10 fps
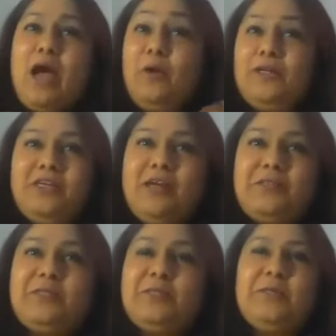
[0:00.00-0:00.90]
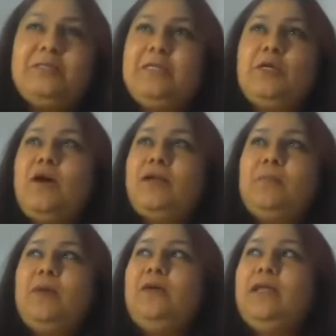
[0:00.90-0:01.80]
how international students are talked
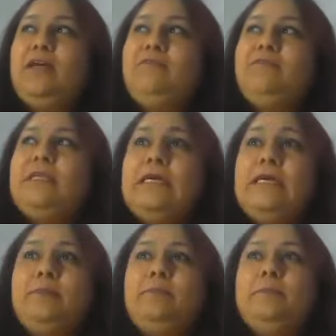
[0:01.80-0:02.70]
about, and I feel like